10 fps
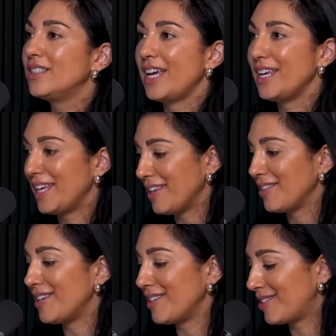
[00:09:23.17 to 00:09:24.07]

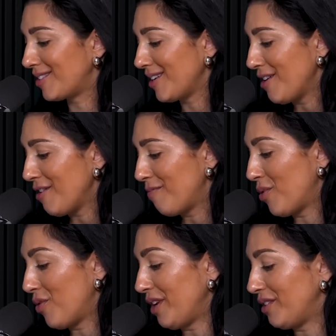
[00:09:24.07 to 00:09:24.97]
taking this zero
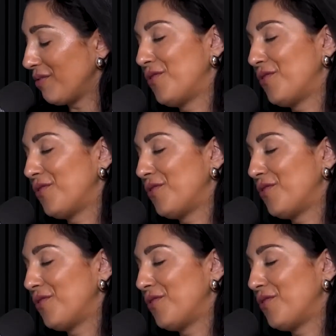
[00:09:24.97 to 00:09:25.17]
point